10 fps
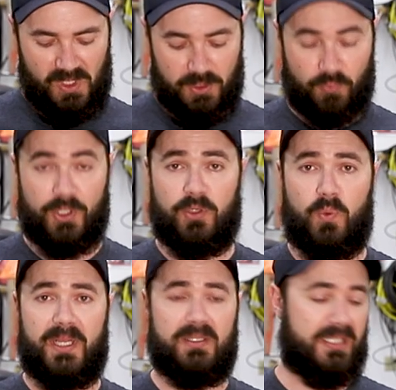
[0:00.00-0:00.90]
Real
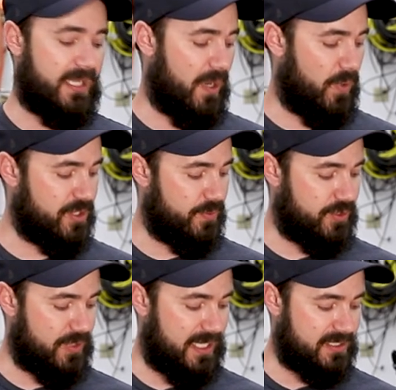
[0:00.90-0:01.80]
quickly, I want to
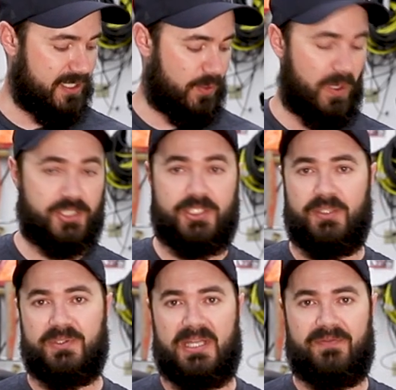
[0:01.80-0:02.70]
address a question
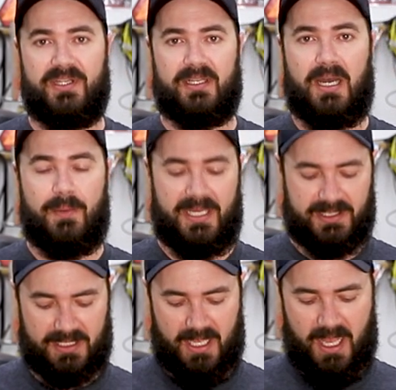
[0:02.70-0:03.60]
that was left in the
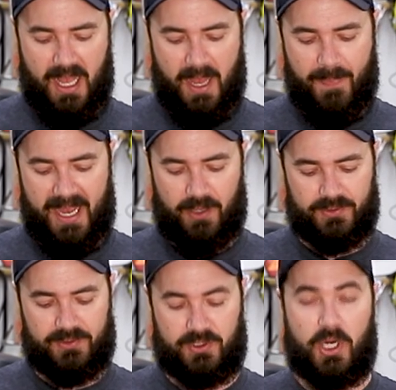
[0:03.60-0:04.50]
comments
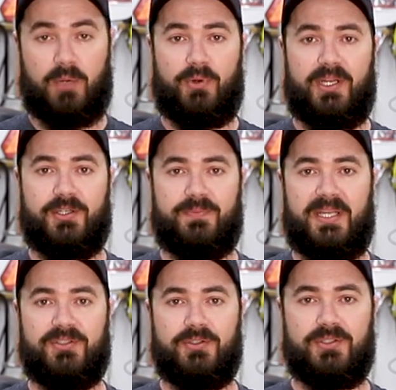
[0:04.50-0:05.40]
about carburetor
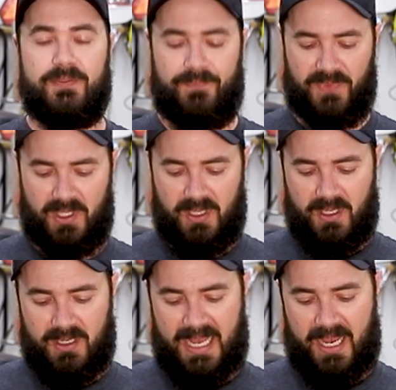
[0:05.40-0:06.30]
spacers.
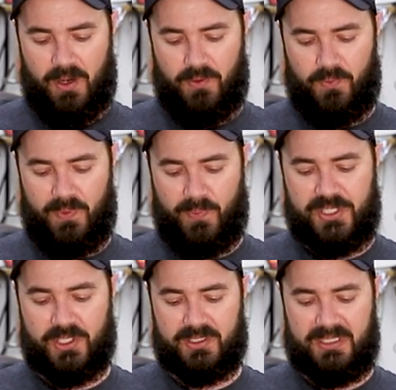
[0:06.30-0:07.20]
Now, when we
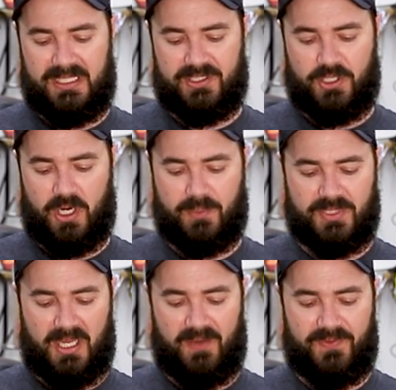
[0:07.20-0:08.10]
took these carbs
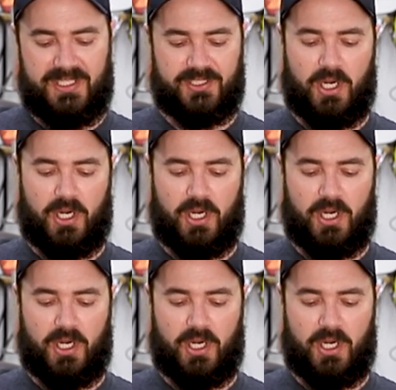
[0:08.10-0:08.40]
off, these